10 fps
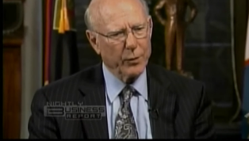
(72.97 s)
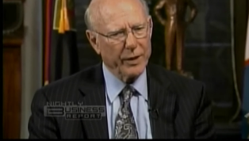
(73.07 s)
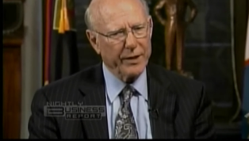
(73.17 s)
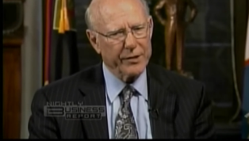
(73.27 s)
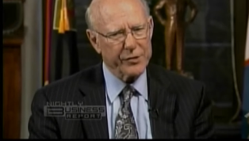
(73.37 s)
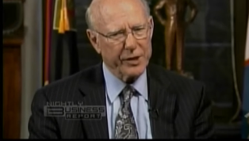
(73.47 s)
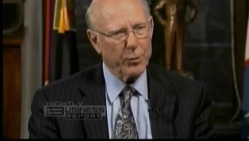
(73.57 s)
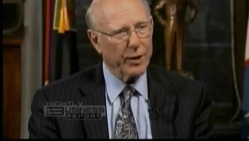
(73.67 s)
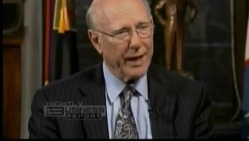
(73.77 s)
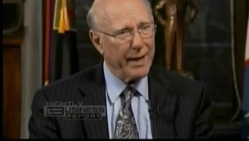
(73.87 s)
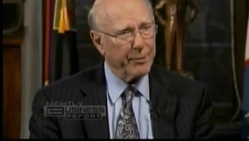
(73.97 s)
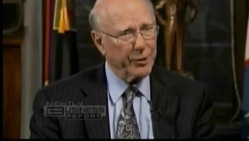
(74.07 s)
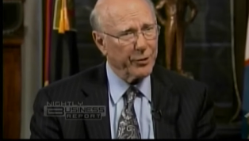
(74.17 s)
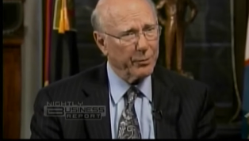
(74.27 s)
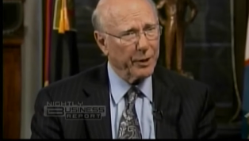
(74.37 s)
we can say what happened
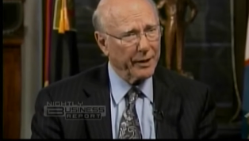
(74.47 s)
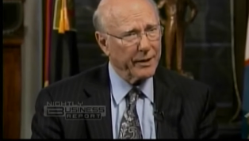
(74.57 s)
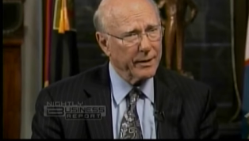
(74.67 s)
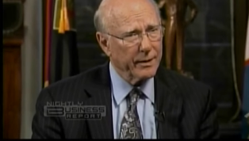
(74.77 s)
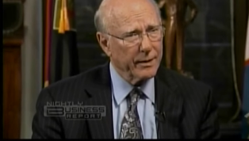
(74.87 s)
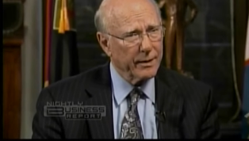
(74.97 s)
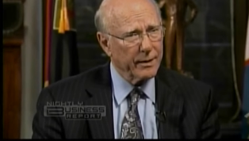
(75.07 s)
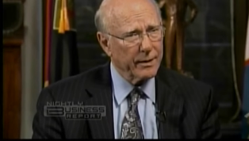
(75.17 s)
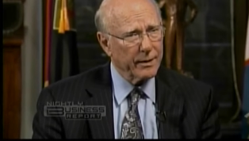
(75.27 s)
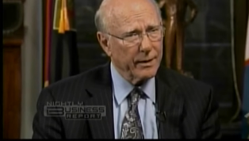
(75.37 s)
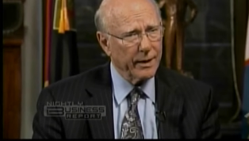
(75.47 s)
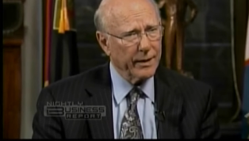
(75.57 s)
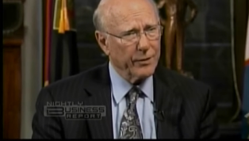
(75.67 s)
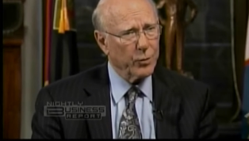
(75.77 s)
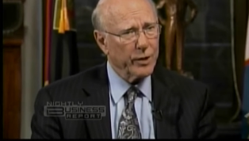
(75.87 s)
to the money
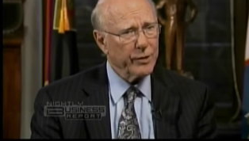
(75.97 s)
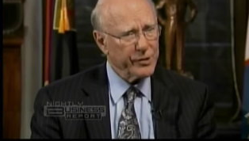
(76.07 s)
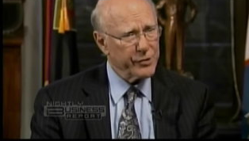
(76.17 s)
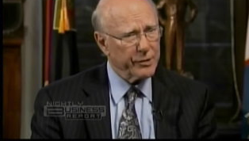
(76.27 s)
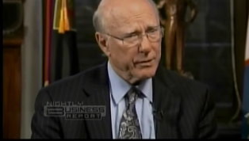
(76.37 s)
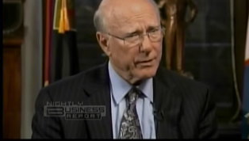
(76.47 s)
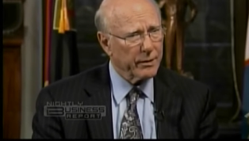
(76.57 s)
and where is it.